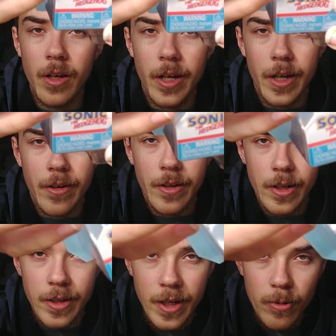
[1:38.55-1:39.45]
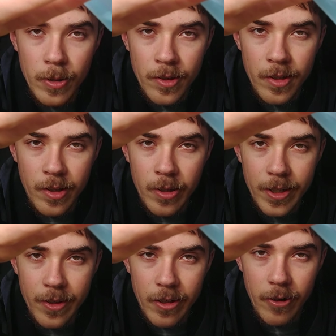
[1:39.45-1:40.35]
And uh, that one says
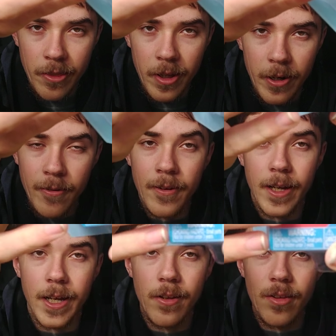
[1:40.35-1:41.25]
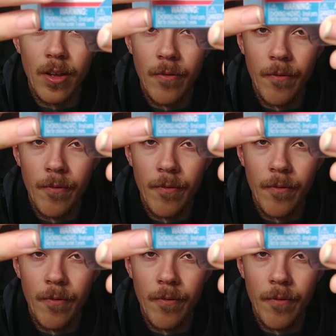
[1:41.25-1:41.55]
Classic right there, I guess.